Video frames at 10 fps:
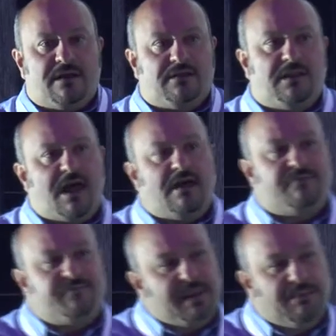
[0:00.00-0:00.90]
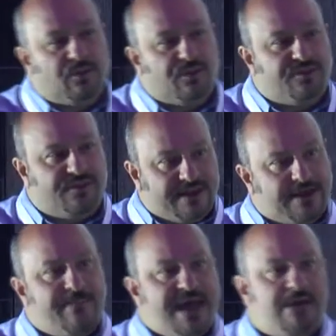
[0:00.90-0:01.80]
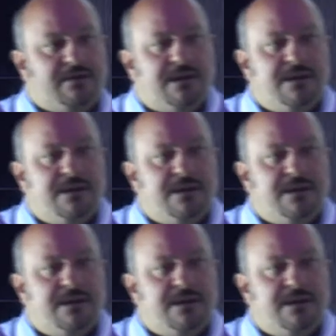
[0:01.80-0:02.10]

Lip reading: a lot of people think about,